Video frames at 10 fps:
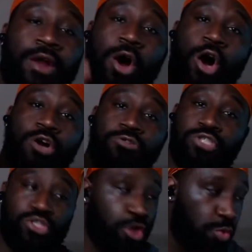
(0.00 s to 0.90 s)

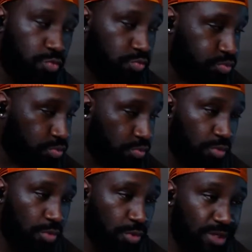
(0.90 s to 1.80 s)
also,
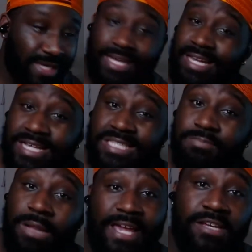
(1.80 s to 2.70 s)
it's
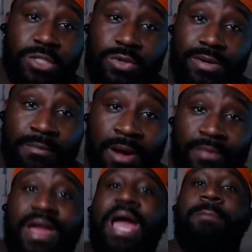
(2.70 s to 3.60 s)
Black History
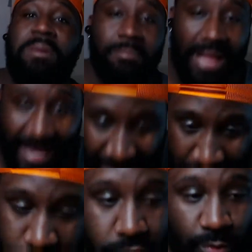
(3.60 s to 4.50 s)
Month. Happy Black
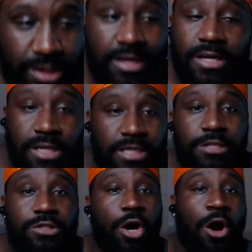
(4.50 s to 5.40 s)
History
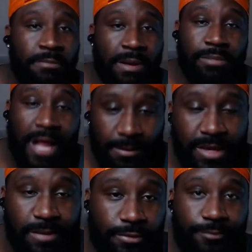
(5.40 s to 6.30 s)
to all my black
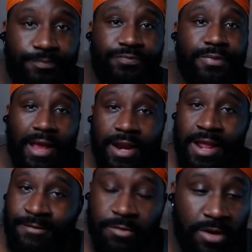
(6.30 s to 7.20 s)
people and
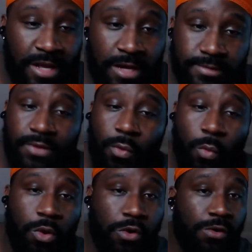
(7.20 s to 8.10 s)
everyone else in the
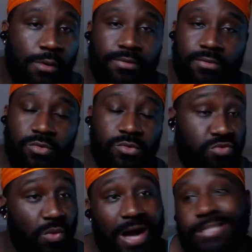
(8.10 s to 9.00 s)
world who's
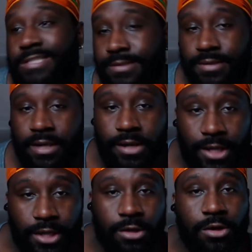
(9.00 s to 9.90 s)
watching.
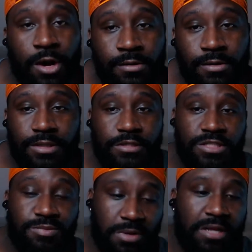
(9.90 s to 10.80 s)
You know,
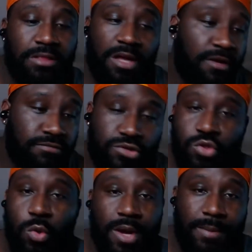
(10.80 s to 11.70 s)
spread love,
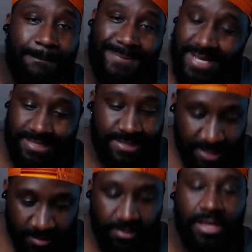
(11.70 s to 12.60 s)
joy,
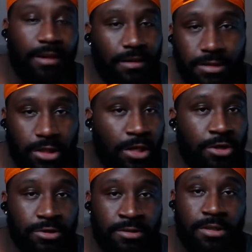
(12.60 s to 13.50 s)
positivity, learn